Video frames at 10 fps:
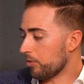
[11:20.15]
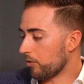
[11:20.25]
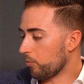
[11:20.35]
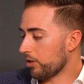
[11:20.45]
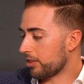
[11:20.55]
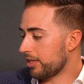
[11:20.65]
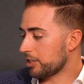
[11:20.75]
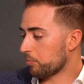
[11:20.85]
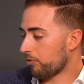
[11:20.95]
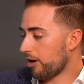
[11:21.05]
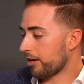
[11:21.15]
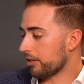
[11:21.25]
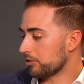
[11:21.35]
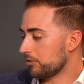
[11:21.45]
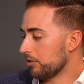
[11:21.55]
but with this
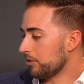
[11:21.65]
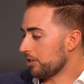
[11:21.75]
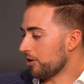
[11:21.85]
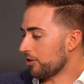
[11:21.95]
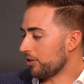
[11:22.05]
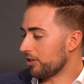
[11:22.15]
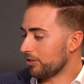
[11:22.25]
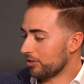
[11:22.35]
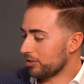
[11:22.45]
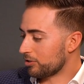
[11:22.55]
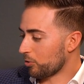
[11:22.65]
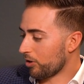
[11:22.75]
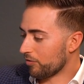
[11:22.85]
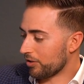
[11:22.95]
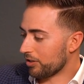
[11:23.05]
product, you know, it's
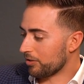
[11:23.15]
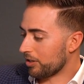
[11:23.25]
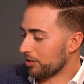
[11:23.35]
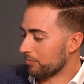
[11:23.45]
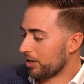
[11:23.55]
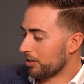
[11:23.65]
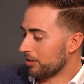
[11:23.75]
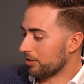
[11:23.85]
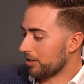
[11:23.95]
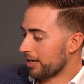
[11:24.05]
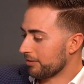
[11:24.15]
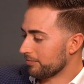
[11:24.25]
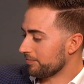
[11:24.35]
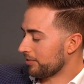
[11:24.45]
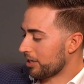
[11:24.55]
sort of a
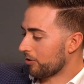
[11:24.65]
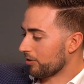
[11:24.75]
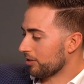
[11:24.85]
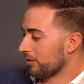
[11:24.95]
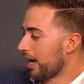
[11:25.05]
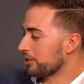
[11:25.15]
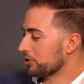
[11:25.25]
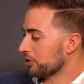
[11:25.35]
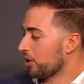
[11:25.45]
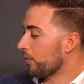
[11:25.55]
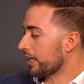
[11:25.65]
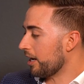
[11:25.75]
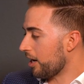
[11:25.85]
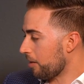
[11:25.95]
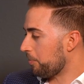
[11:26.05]
line just going
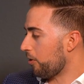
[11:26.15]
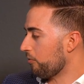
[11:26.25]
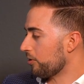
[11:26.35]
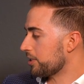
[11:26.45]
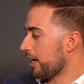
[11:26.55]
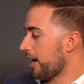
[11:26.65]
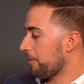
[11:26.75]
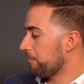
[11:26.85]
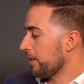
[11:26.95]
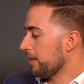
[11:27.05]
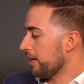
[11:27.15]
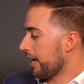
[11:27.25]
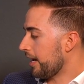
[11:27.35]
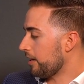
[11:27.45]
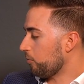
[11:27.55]
up over time.
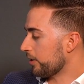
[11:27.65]
And